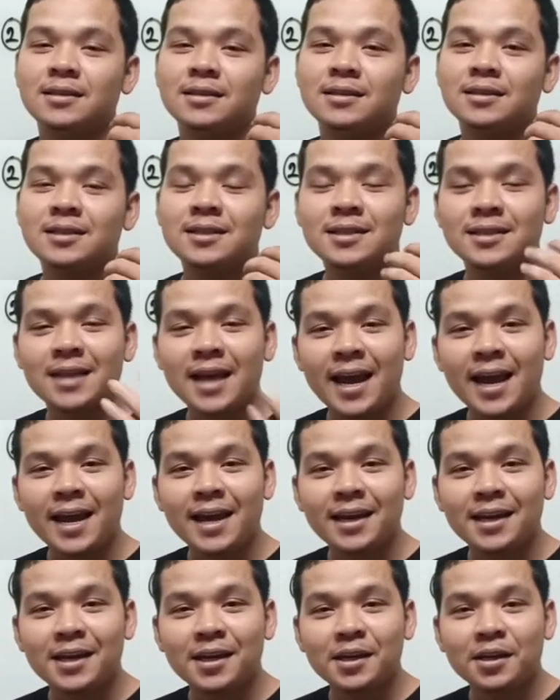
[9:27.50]

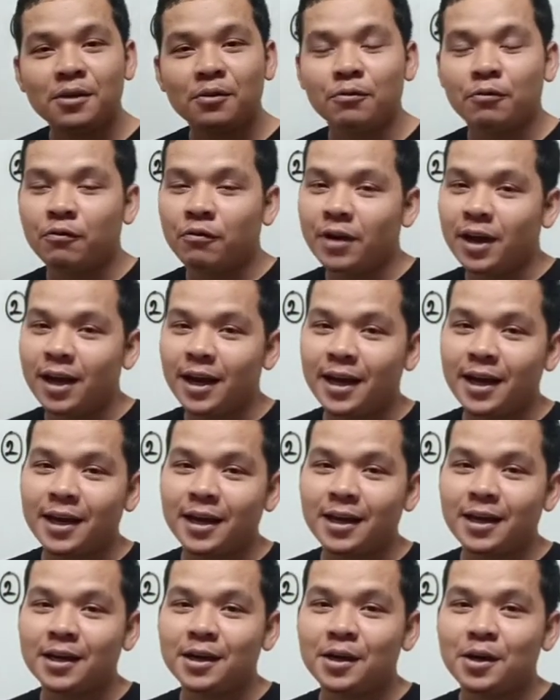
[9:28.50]
state,
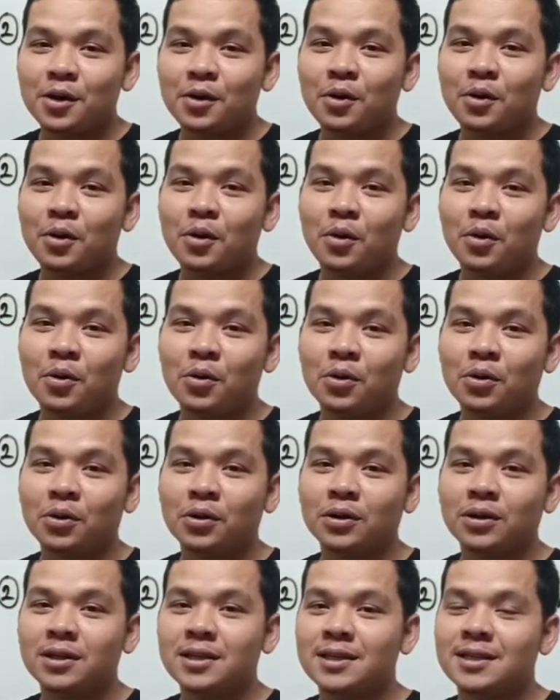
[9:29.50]
feeling,
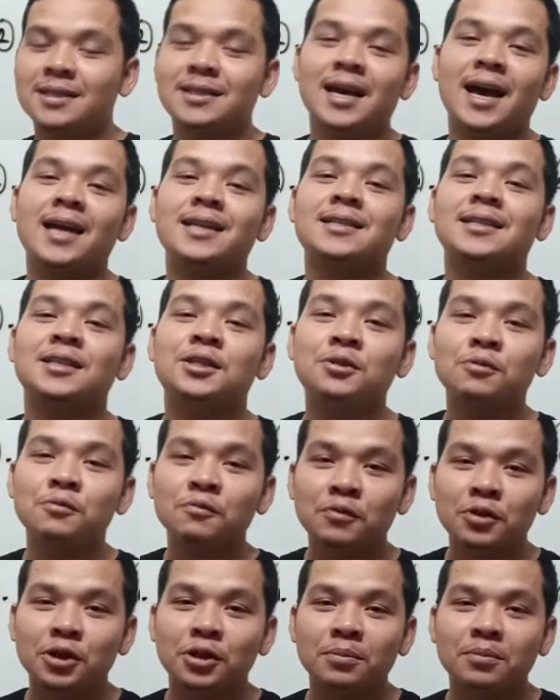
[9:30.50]
or sensitive
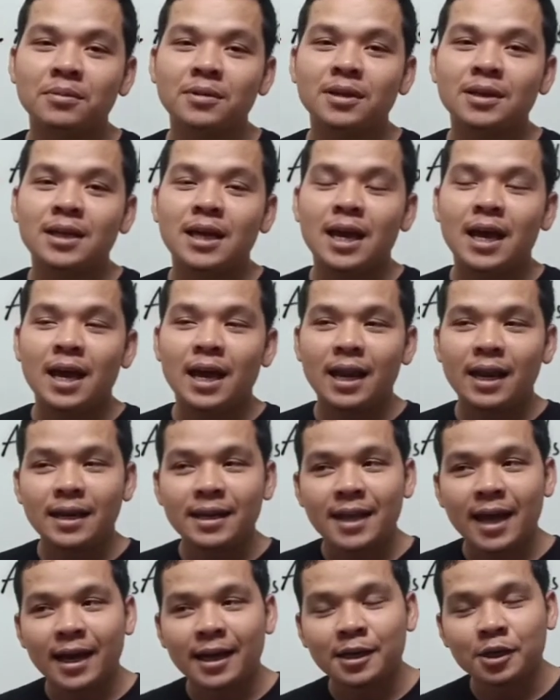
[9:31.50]
verb
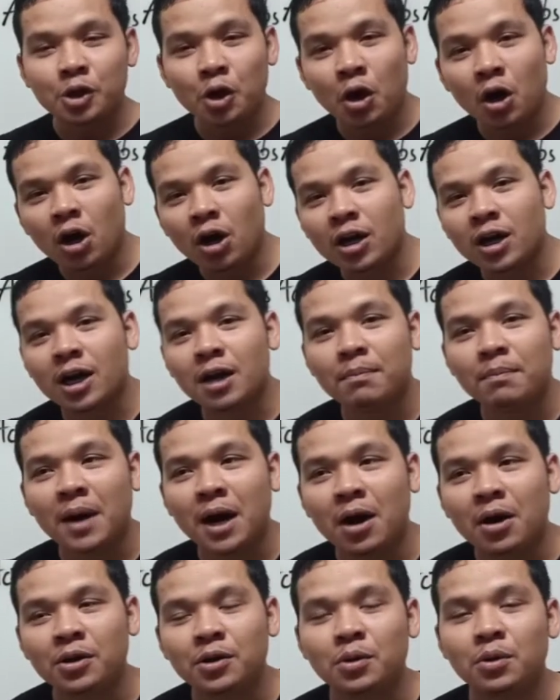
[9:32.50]
that talk
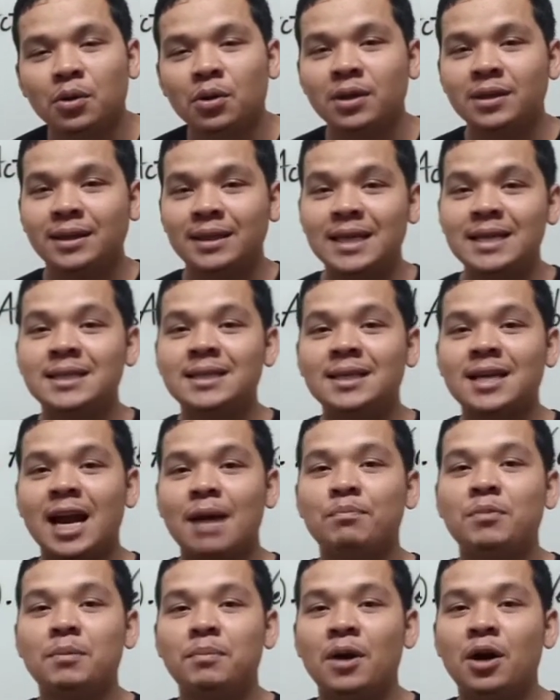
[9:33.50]
about or
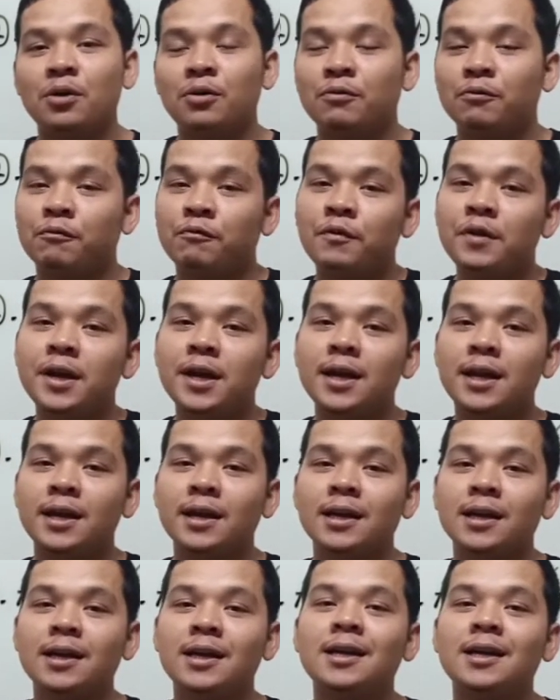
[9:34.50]
describe about
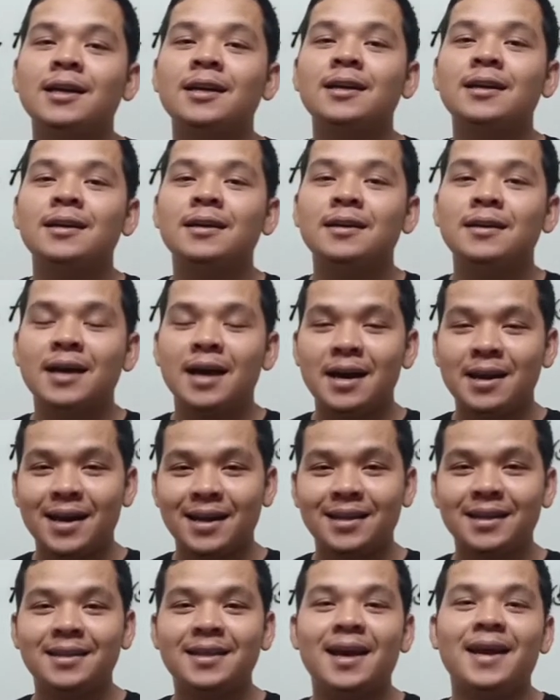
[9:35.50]
feeling
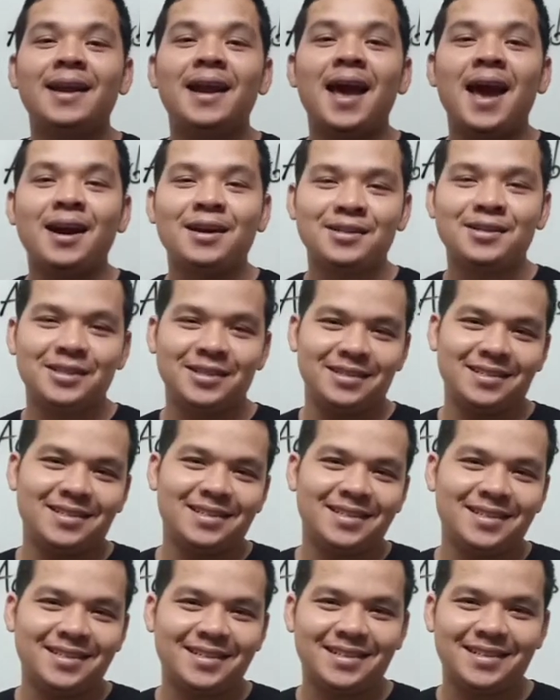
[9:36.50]
rather than
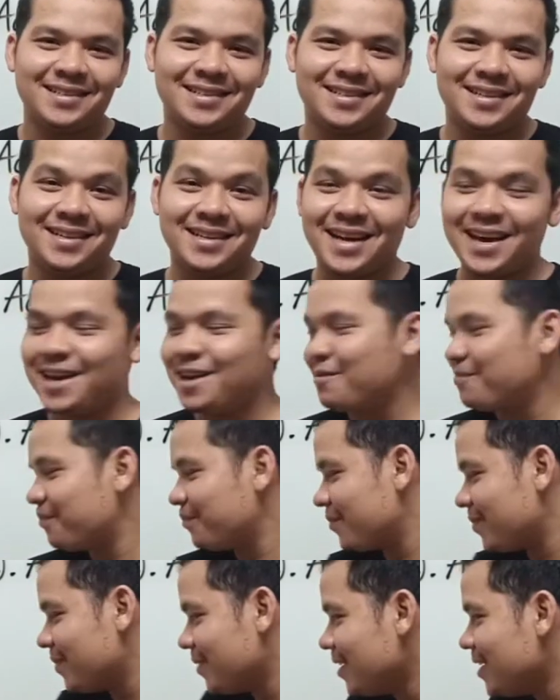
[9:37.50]
actions.
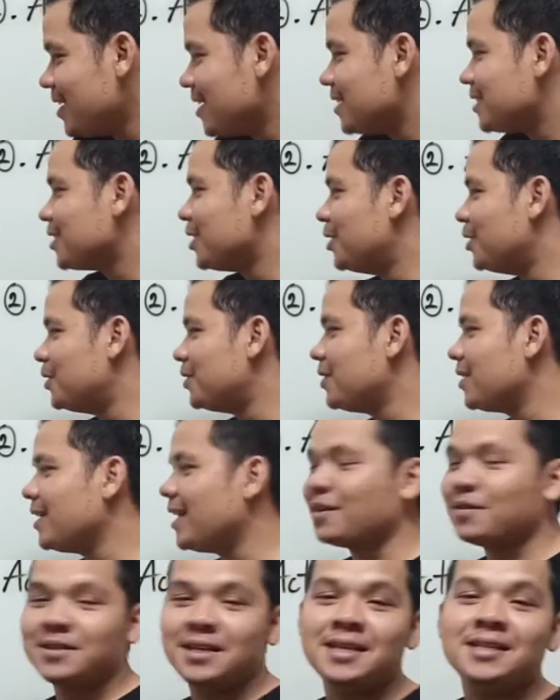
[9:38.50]
Okay, so
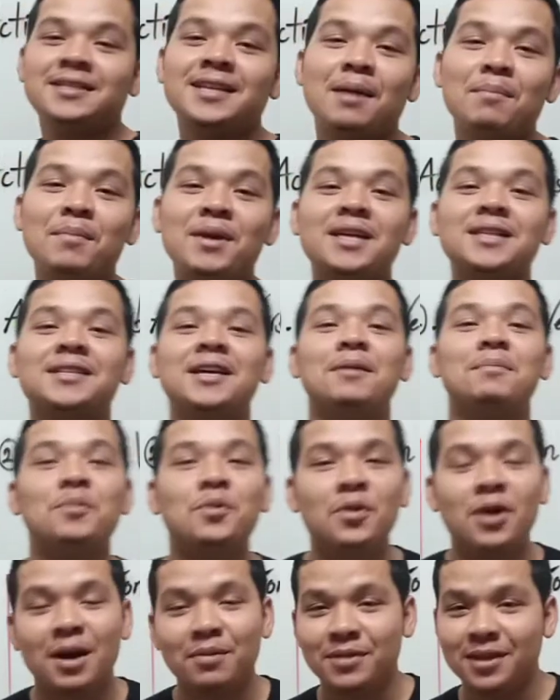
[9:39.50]
let us see some
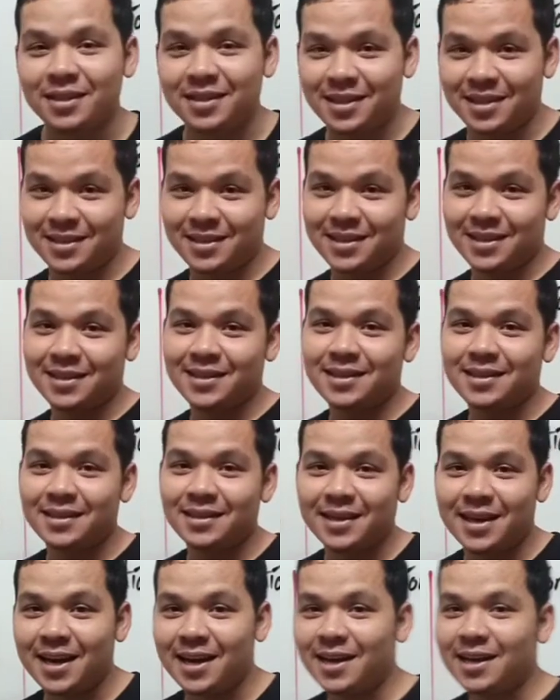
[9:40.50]
example after this.
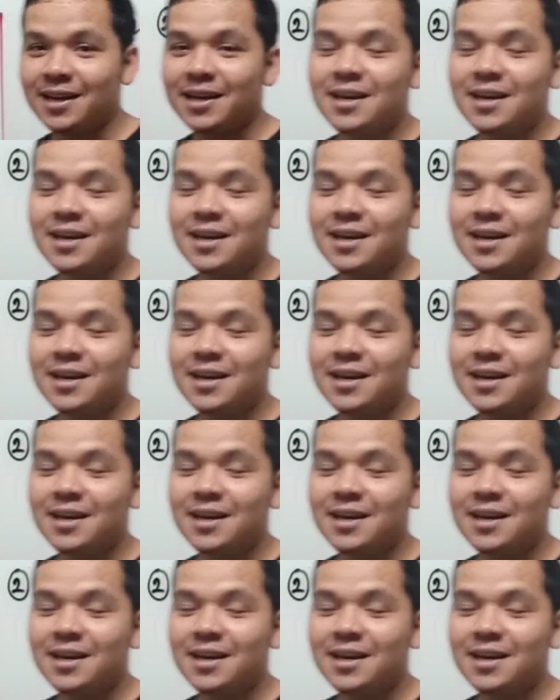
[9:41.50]
Okay,